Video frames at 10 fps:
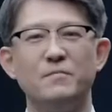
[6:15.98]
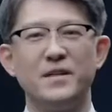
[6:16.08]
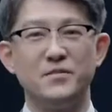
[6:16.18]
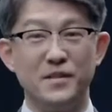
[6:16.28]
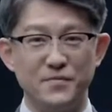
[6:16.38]
of
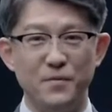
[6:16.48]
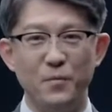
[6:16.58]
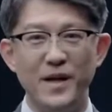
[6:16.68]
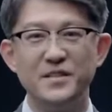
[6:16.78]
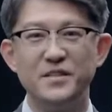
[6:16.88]
a
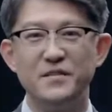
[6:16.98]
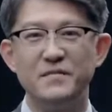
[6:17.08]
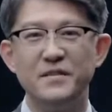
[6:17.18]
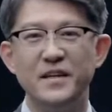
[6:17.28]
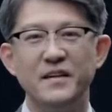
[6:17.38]

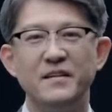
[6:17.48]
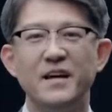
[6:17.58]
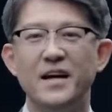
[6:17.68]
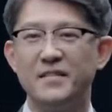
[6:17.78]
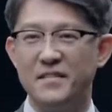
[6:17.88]
transformation here
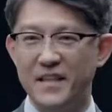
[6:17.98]
at